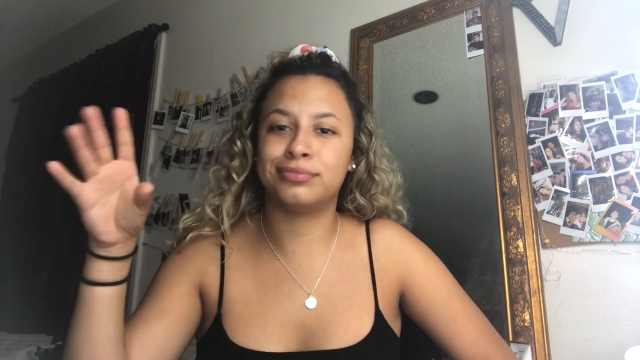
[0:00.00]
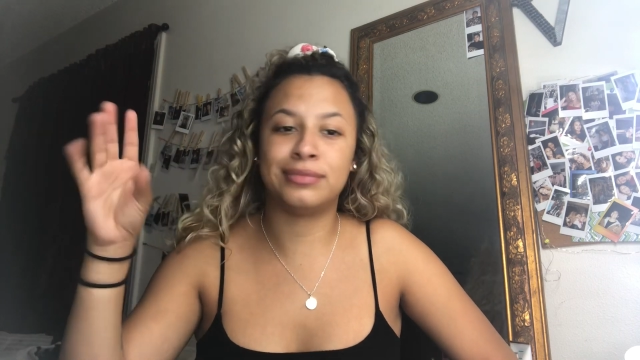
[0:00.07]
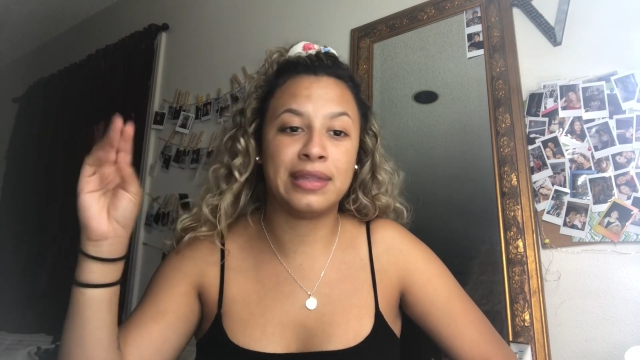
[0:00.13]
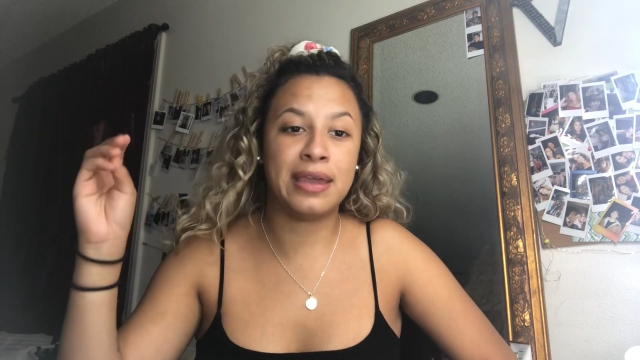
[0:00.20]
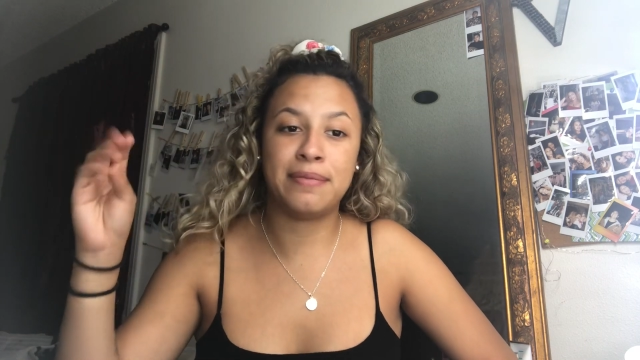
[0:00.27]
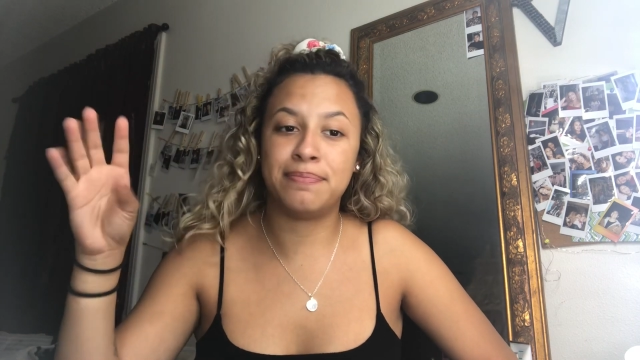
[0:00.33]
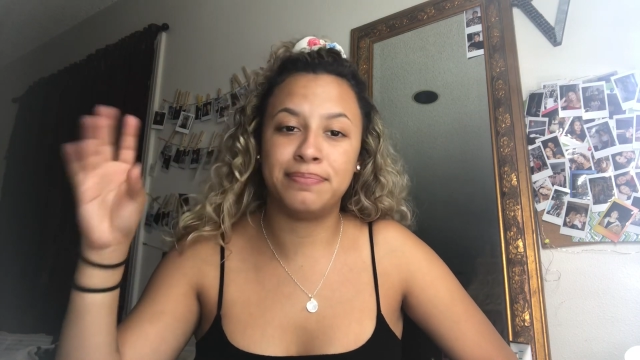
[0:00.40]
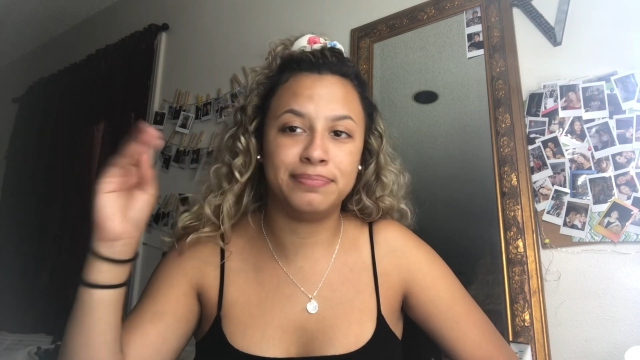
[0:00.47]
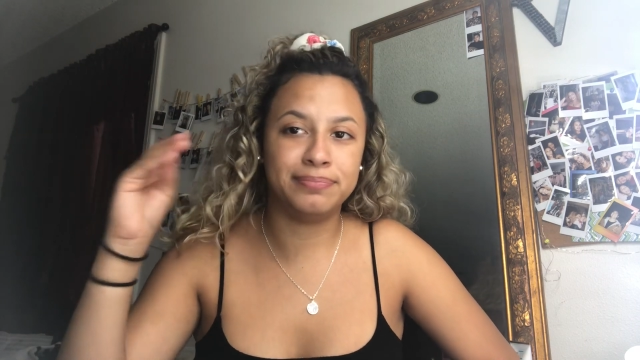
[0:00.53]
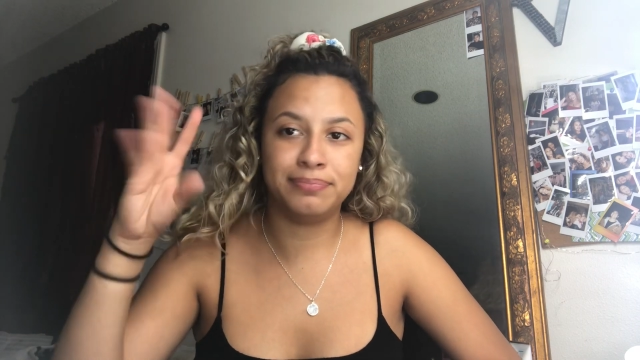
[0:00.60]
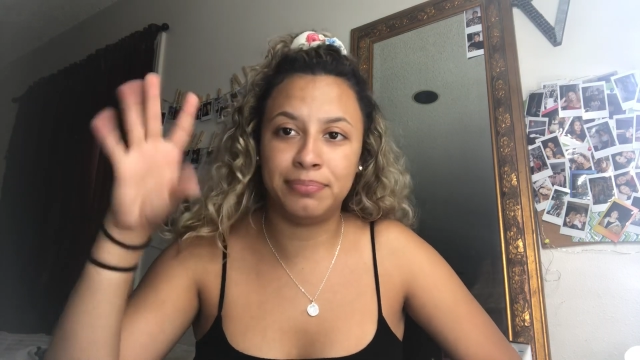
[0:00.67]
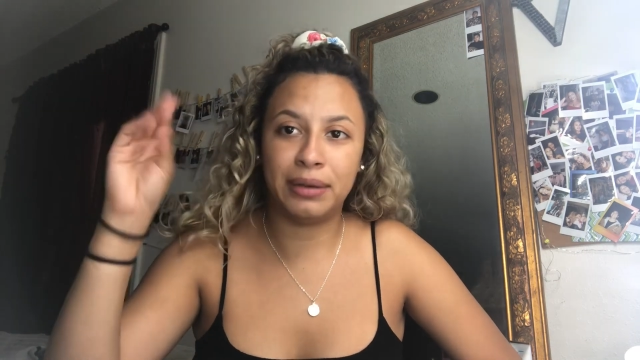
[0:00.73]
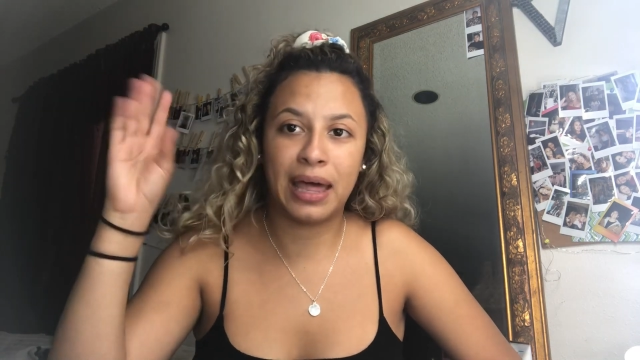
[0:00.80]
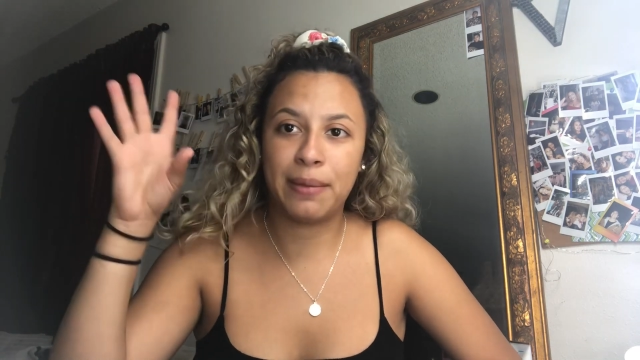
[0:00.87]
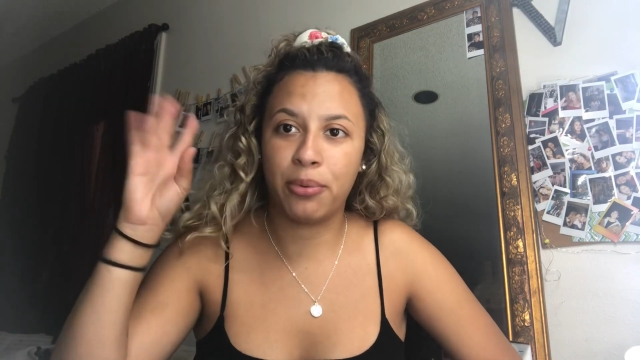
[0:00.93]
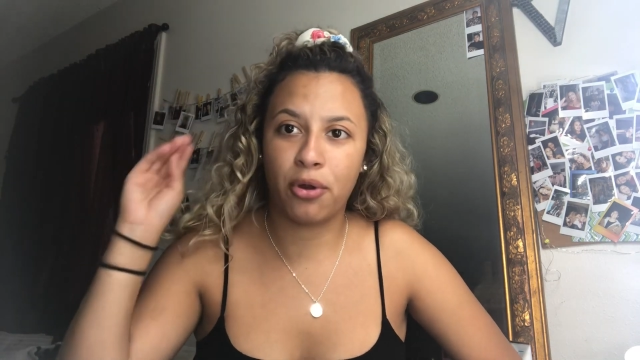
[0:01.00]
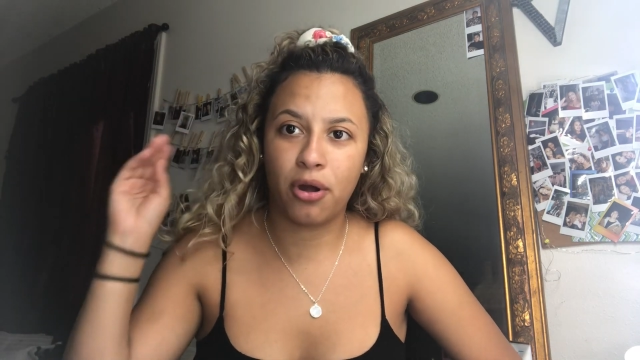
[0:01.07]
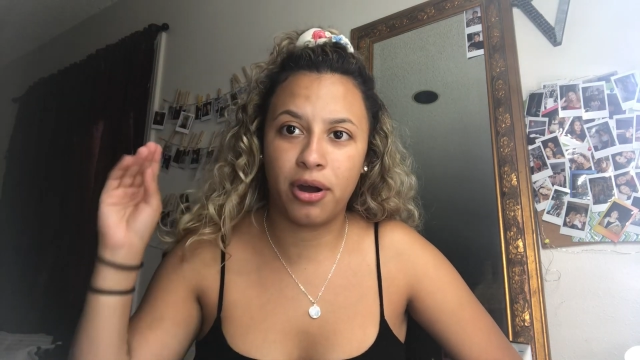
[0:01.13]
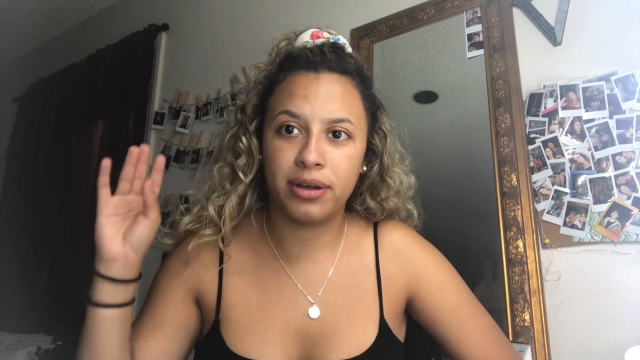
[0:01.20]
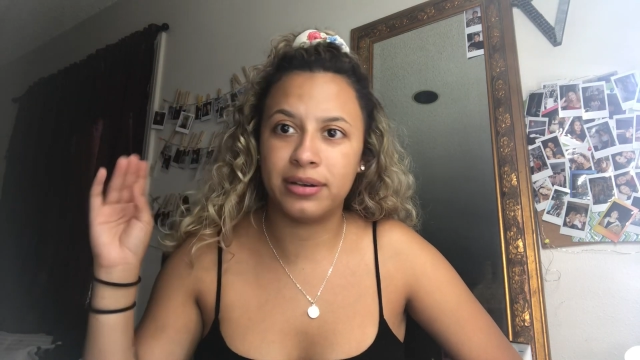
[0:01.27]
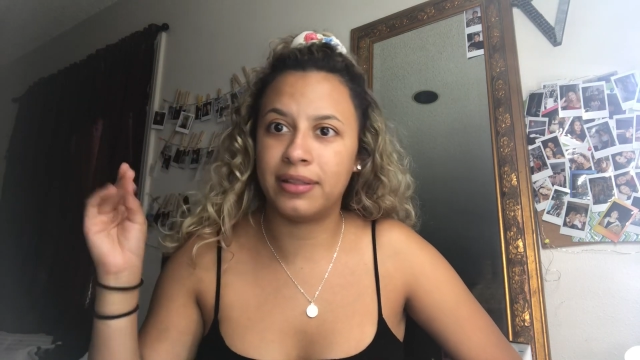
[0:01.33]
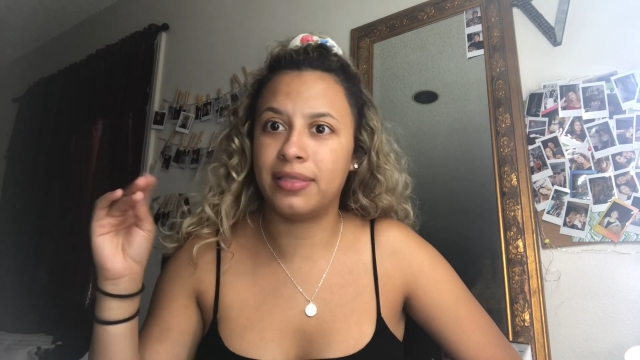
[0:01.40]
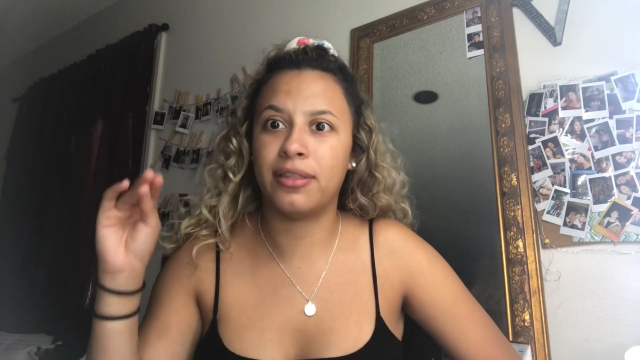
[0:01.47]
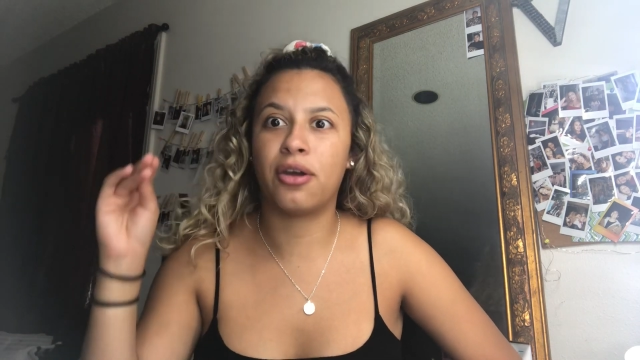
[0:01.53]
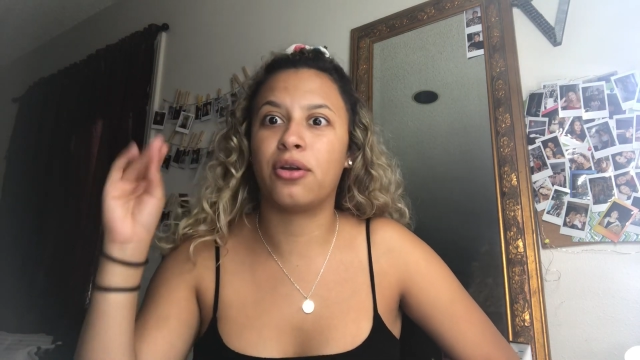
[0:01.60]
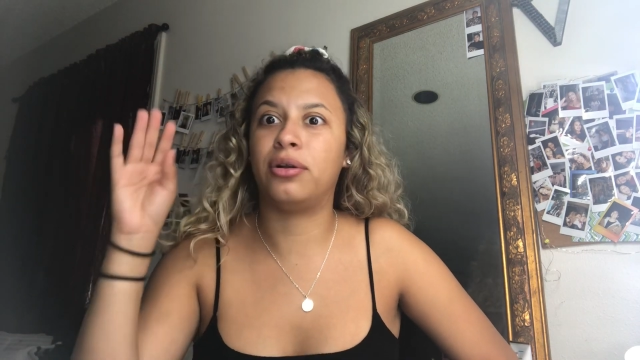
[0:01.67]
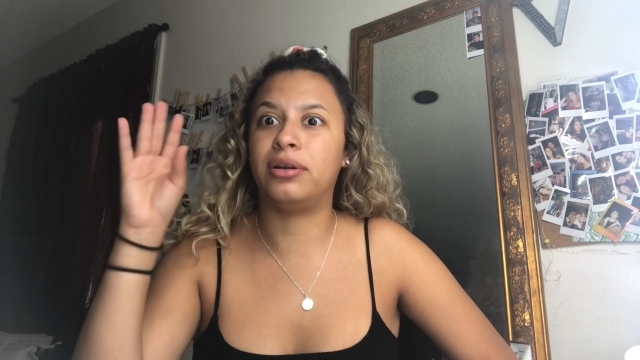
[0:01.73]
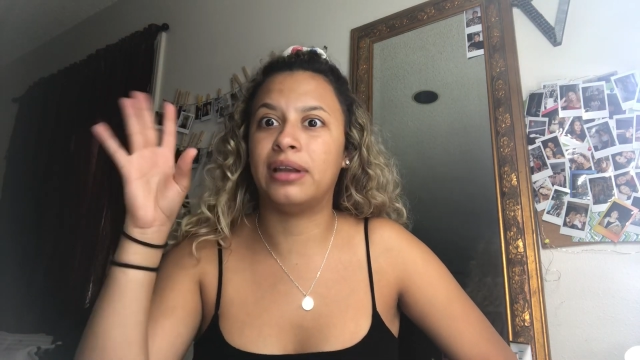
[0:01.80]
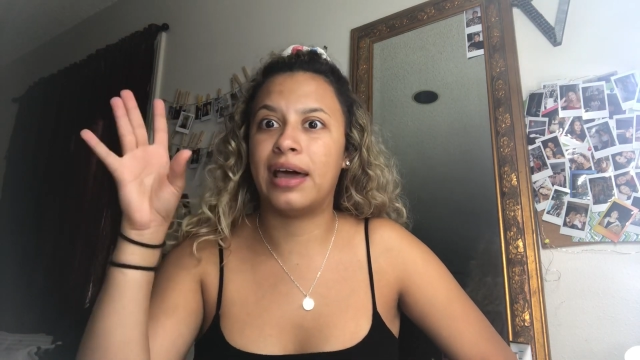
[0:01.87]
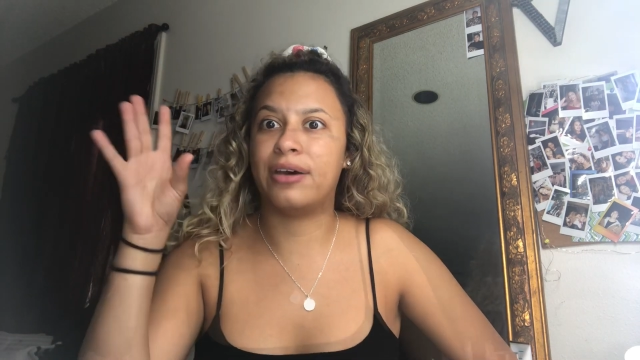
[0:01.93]
they blabber on in their
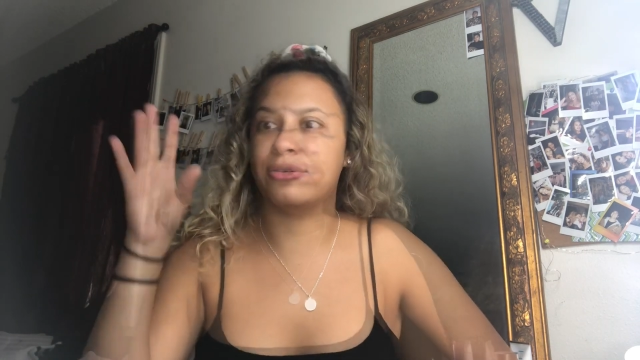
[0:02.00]
lap.